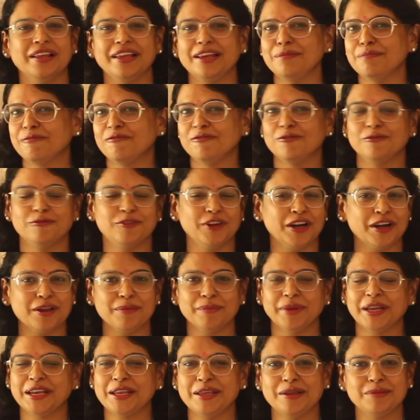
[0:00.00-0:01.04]
In very
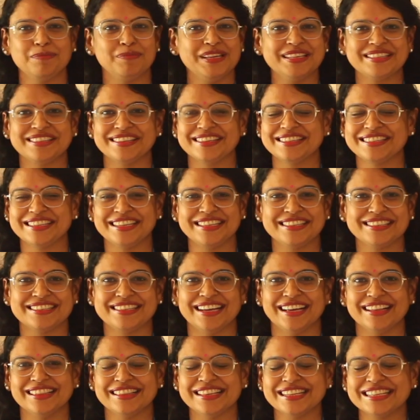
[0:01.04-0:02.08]
many pieces he's
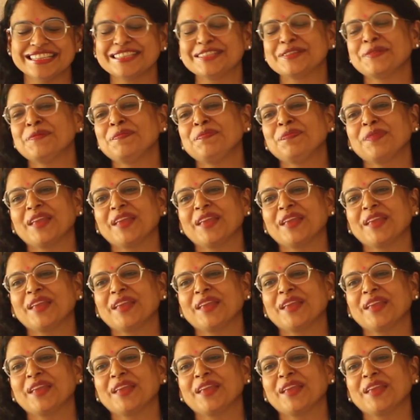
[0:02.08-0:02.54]
done this,